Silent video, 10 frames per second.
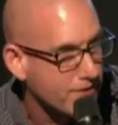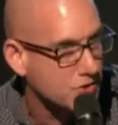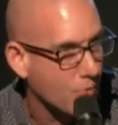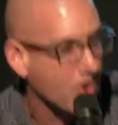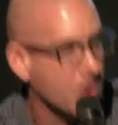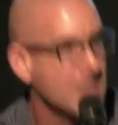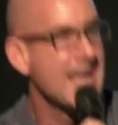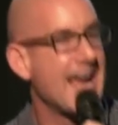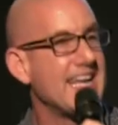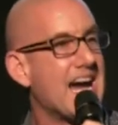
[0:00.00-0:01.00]
of his word
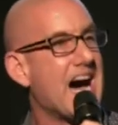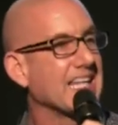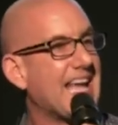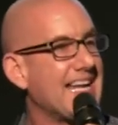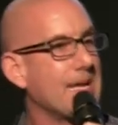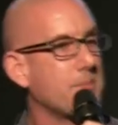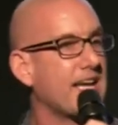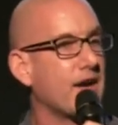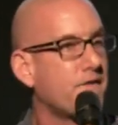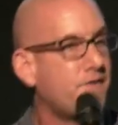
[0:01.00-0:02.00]
and not let him
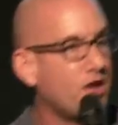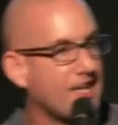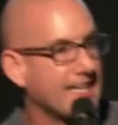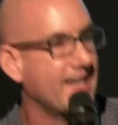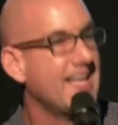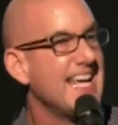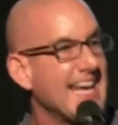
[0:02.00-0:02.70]
get a foot in